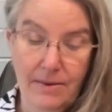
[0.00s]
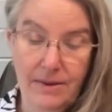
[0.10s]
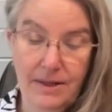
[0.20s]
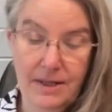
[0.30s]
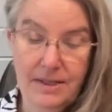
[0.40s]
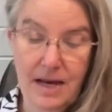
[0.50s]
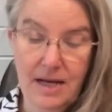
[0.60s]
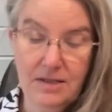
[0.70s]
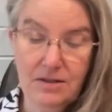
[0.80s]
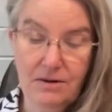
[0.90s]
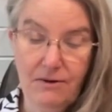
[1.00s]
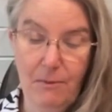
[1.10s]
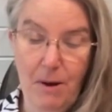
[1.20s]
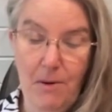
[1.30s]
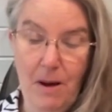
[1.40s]
The disaster of
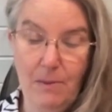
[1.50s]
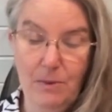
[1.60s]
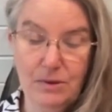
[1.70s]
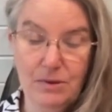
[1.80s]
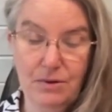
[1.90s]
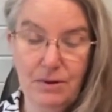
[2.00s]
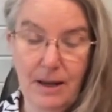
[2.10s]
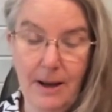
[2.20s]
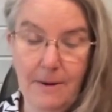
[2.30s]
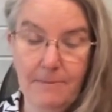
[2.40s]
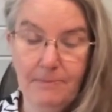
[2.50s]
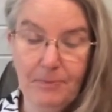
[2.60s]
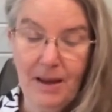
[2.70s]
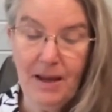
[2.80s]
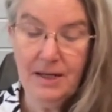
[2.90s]
Moab will soon come,
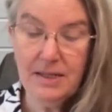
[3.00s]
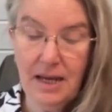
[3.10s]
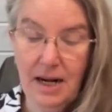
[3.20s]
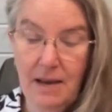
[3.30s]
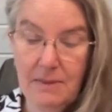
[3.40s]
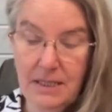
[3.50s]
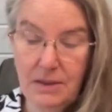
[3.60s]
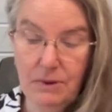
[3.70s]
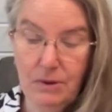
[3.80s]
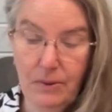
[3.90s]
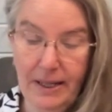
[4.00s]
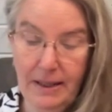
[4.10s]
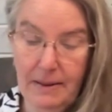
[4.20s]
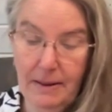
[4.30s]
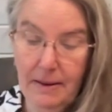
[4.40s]
and his calamity will
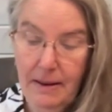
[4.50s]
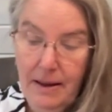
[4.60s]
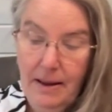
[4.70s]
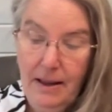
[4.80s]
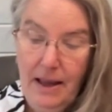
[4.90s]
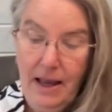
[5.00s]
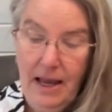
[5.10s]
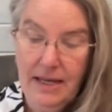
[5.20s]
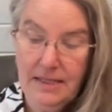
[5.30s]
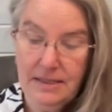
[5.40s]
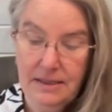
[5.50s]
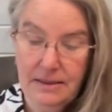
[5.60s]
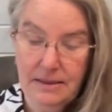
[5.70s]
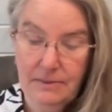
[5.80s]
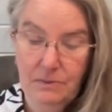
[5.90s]
quickly hastened.